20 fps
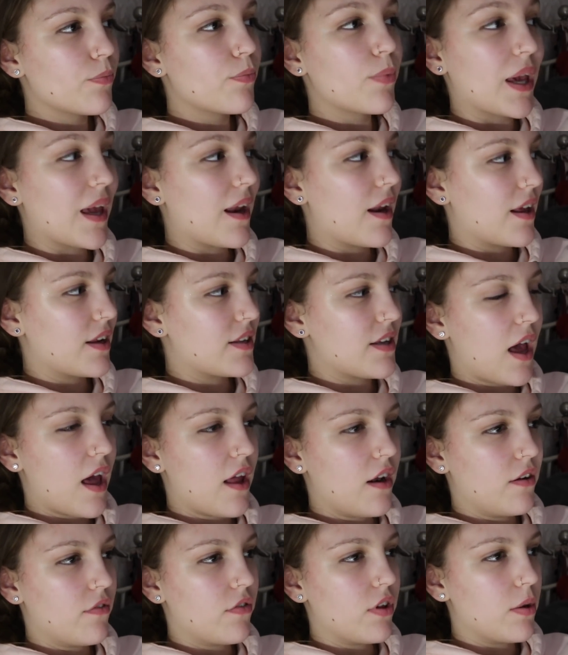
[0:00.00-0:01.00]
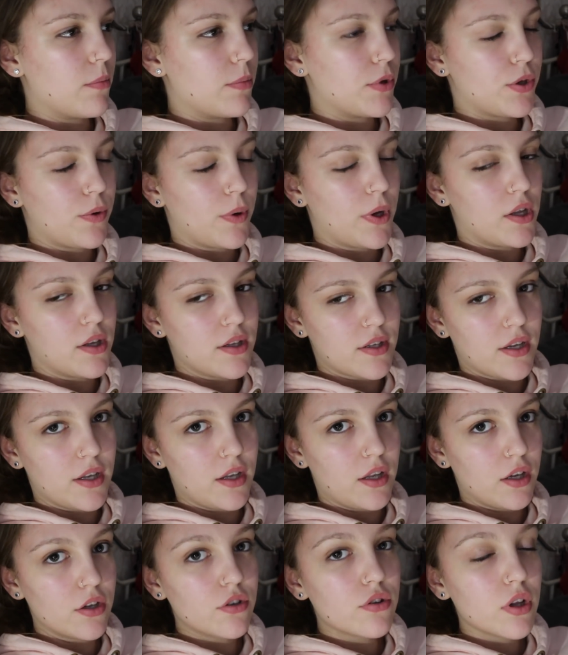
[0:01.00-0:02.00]
beginning to end of the in-betweeners
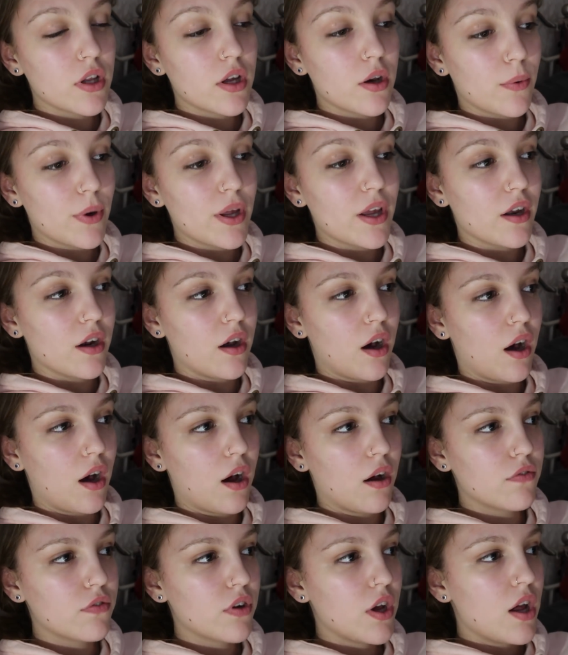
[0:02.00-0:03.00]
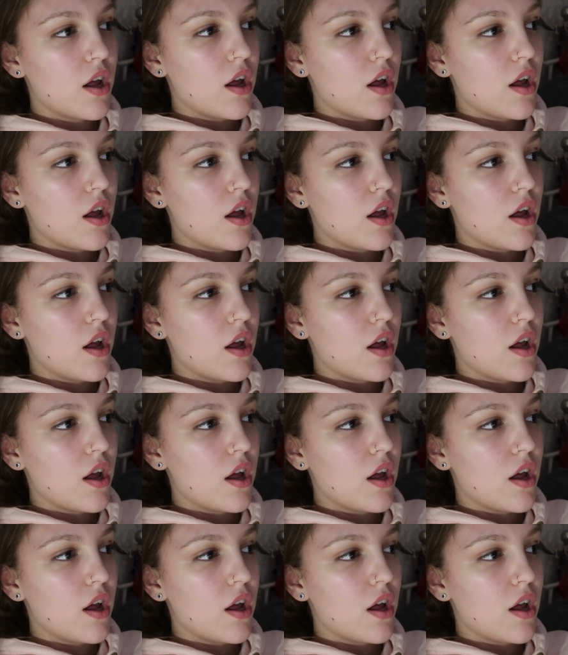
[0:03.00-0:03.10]
in literally a week and a half.